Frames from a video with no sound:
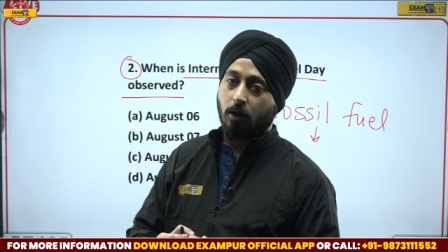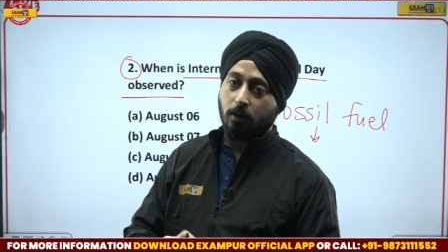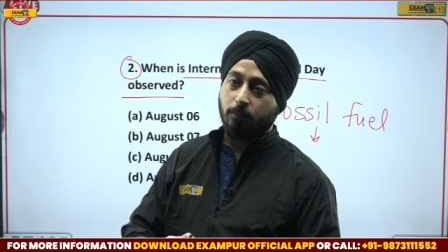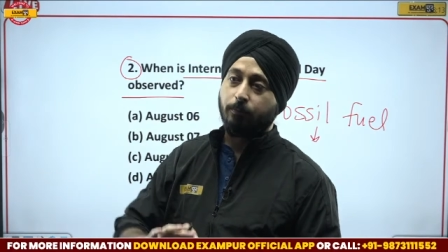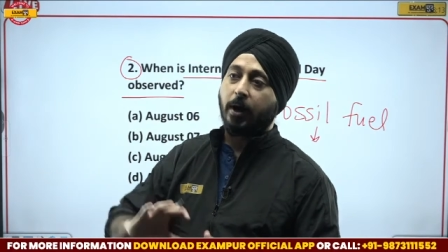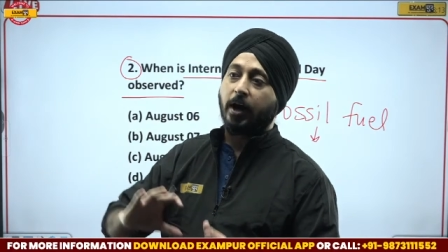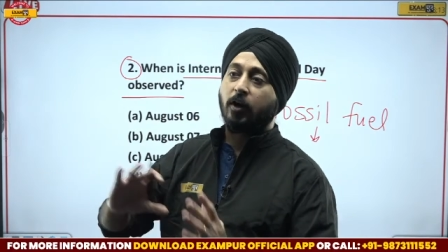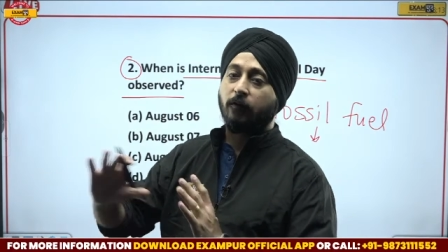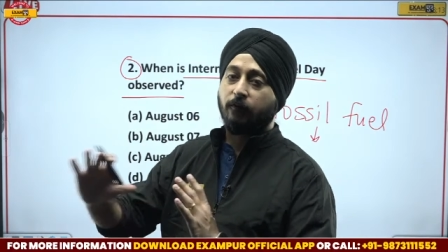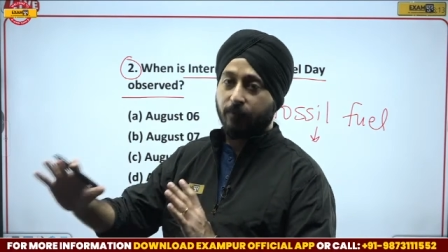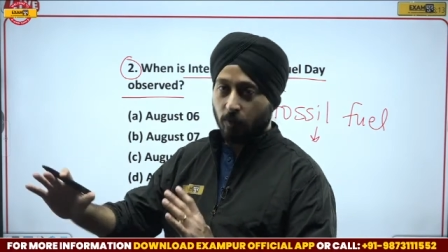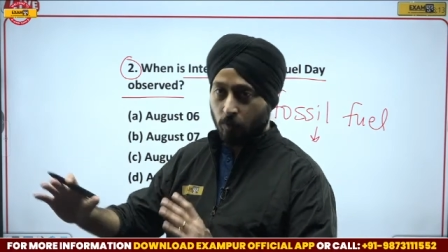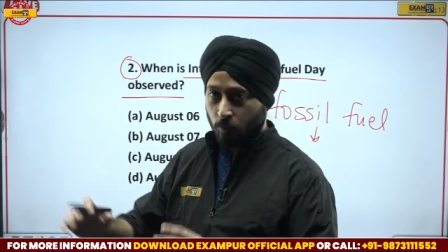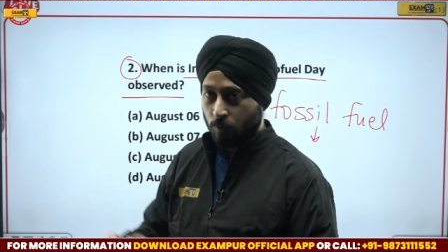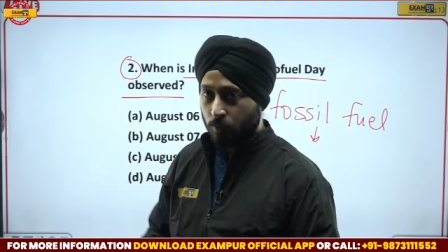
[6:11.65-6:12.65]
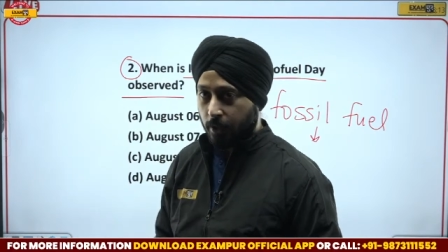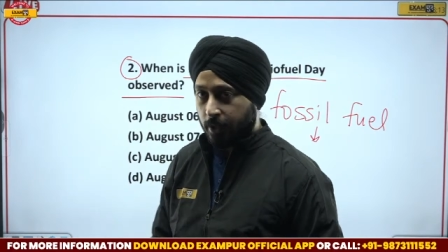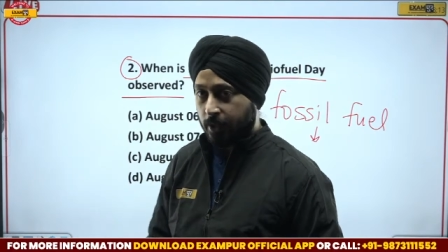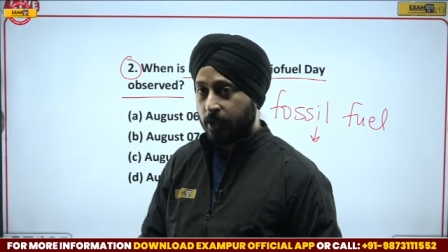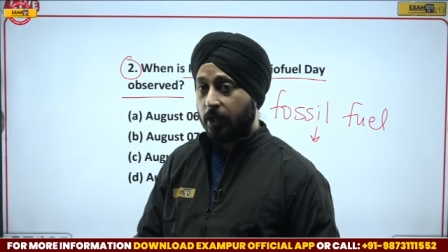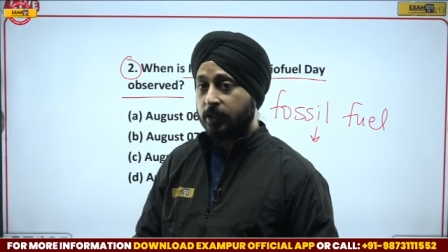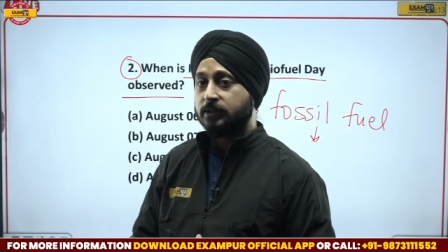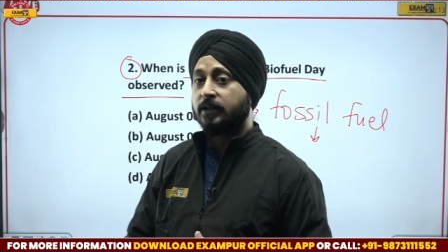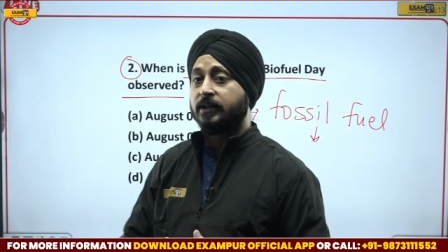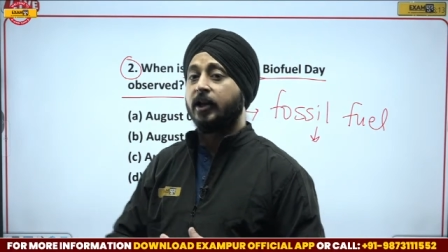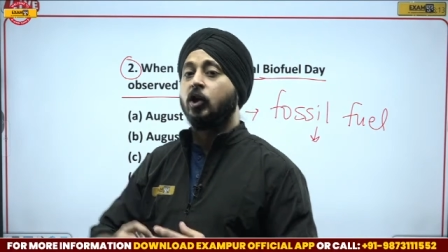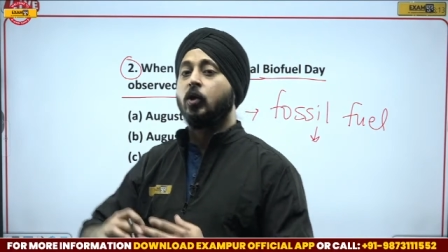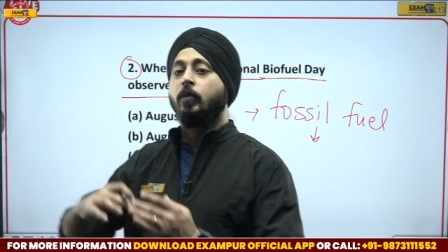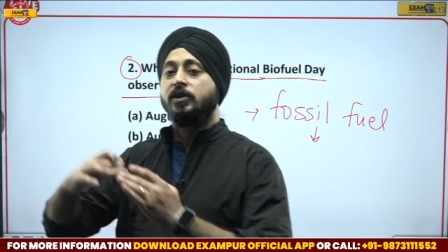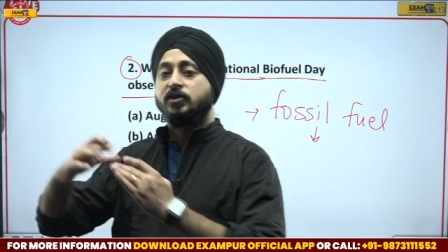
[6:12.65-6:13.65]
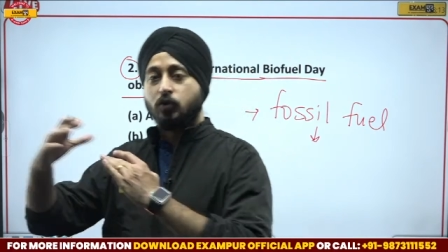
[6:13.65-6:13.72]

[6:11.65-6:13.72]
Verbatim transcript: on biofuel and other renewable